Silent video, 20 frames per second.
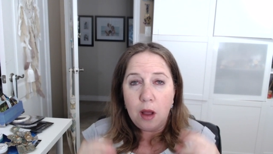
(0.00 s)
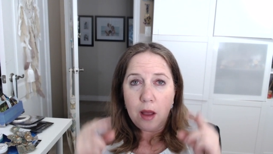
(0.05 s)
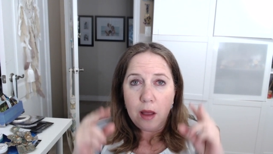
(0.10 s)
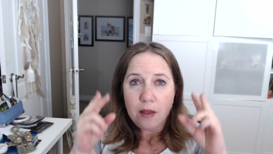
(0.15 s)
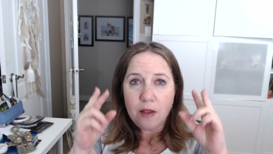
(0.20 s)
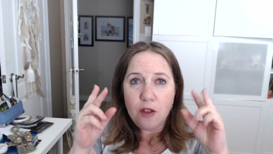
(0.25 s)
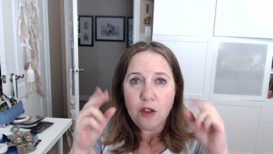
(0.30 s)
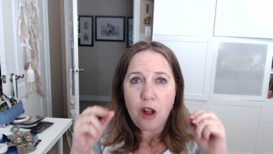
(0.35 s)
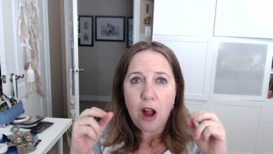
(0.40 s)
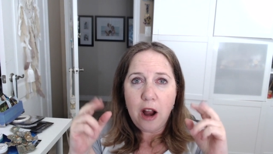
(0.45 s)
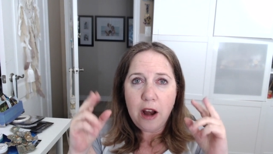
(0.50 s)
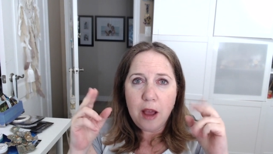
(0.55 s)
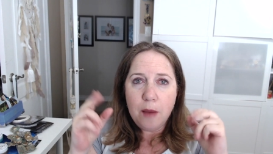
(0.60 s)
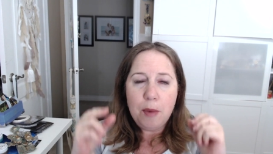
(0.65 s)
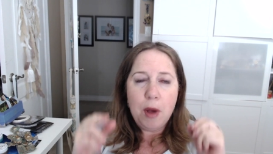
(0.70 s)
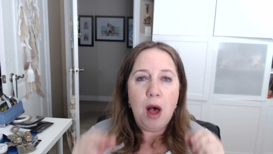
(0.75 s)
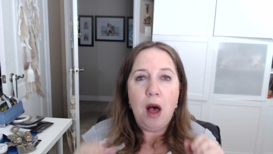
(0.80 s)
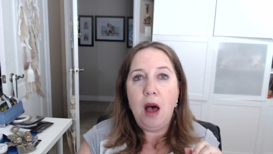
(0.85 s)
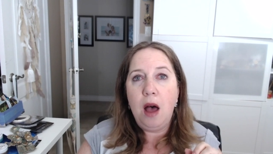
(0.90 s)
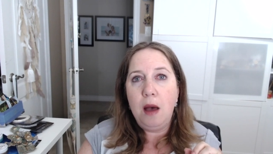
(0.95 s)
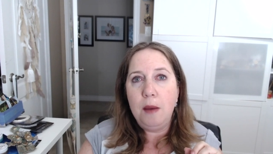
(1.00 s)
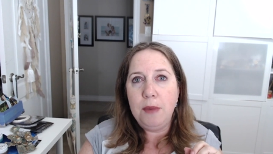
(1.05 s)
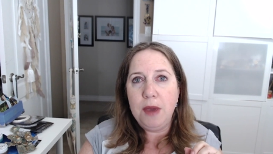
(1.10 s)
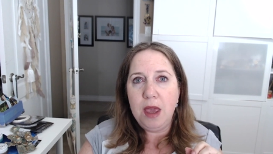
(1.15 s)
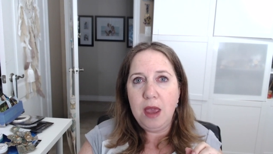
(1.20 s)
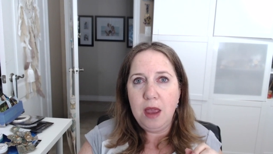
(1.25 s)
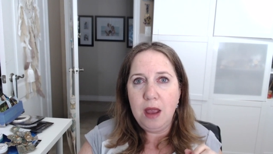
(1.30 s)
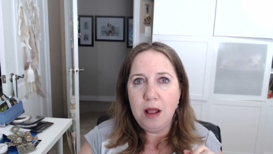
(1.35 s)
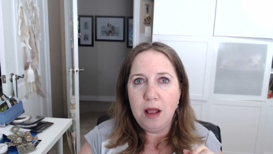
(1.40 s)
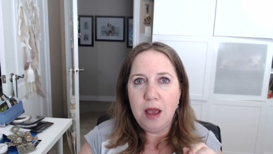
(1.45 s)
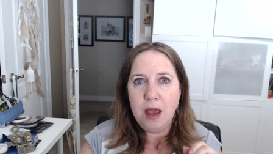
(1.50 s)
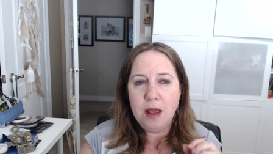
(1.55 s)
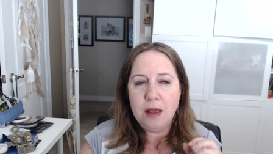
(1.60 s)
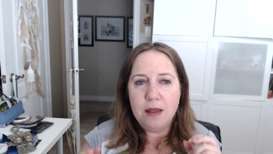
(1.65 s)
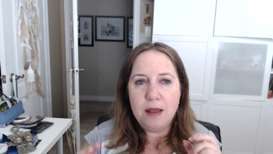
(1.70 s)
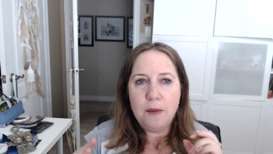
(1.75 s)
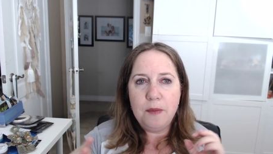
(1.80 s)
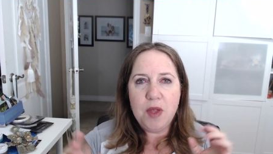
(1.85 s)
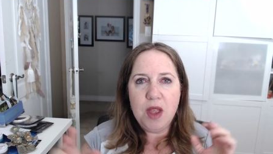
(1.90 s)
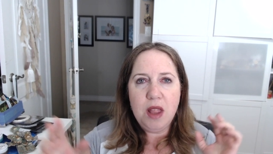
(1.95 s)
startup hobby, like
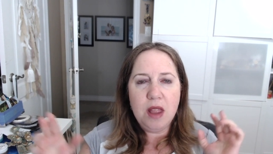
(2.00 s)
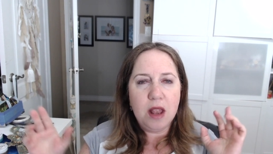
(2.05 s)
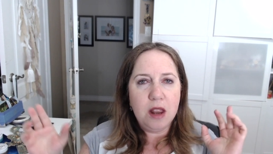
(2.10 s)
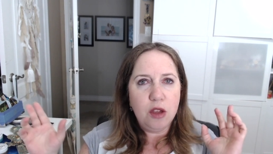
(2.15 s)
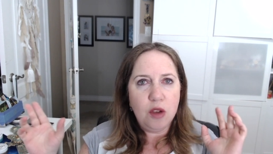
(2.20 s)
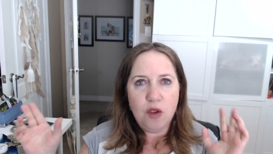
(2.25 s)
something that I